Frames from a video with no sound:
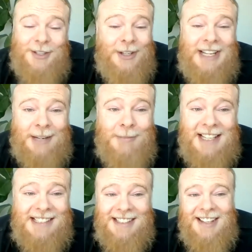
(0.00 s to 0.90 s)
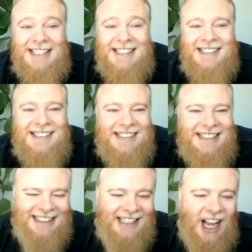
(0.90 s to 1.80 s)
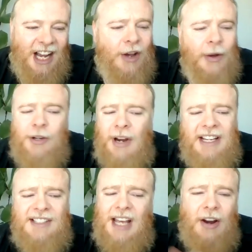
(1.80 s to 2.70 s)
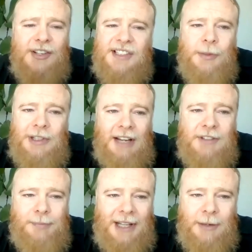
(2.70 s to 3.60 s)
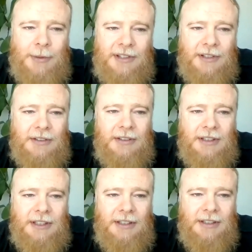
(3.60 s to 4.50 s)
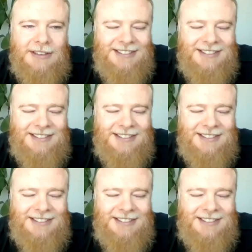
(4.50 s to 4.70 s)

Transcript: turned out amazing, guys. I know a great guitarist that would love to play with you. You know.